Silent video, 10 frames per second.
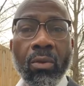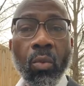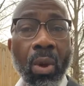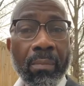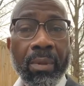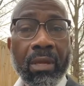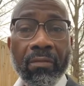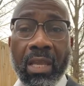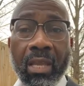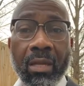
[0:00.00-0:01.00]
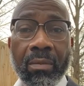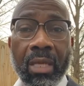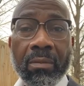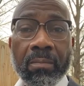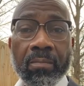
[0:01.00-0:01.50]
weapon of the
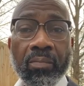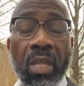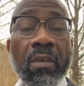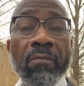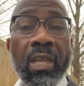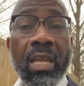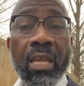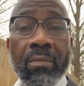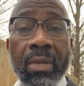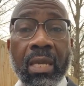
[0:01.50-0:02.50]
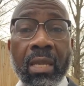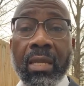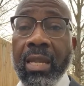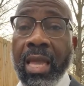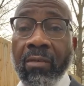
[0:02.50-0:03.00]
enemy. If the enemy
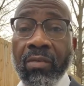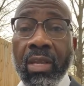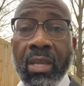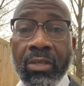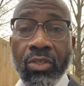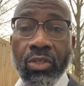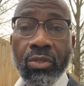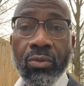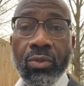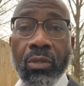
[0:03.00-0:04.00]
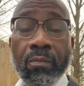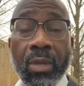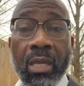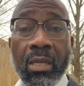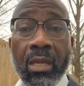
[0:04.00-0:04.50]
can ever get you to
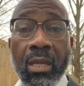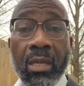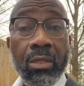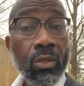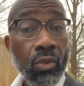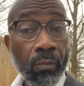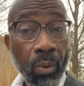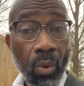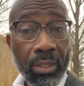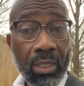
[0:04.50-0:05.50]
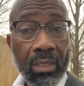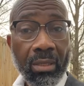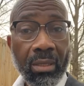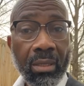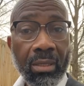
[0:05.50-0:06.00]
be disappointed
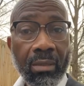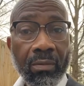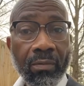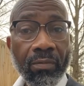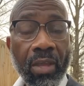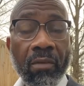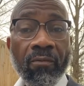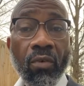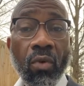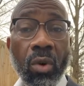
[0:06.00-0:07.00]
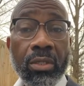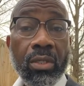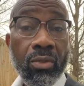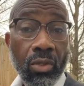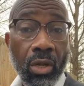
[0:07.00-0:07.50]
therefore
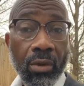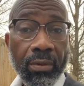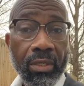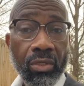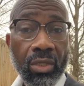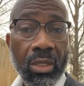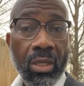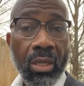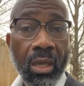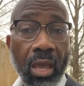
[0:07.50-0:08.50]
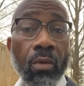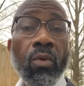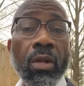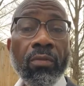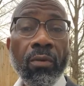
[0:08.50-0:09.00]
discouraged and
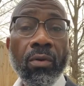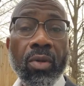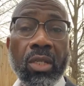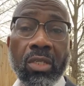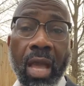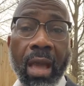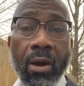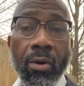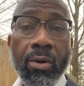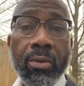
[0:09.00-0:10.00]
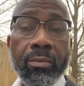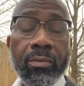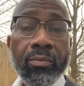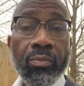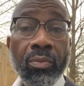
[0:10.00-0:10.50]
want to throw in the towel.
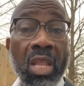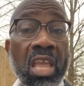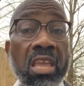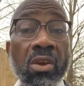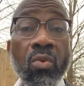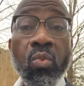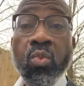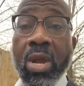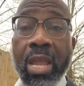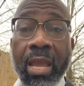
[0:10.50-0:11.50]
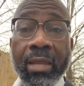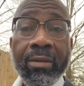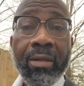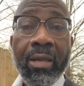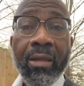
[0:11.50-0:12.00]
He'll
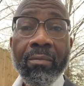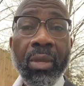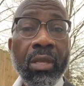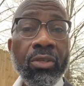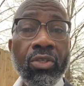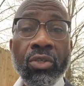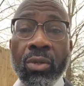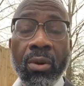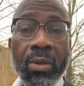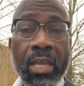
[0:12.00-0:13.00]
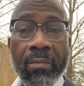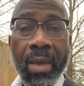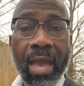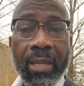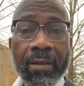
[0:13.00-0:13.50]
win because you don't keep
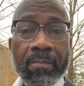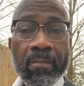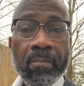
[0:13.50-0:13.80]
at it.